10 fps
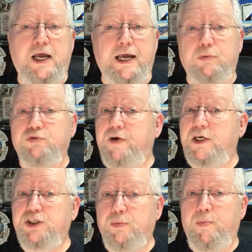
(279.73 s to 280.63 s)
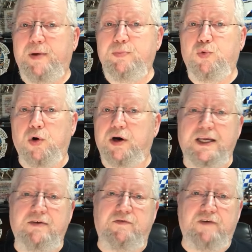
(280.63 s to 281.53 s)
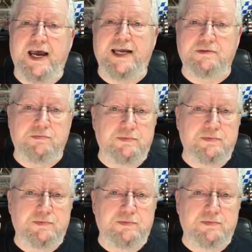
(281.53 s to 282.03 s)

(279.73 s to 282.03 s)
And it was very simple paperwork, even if I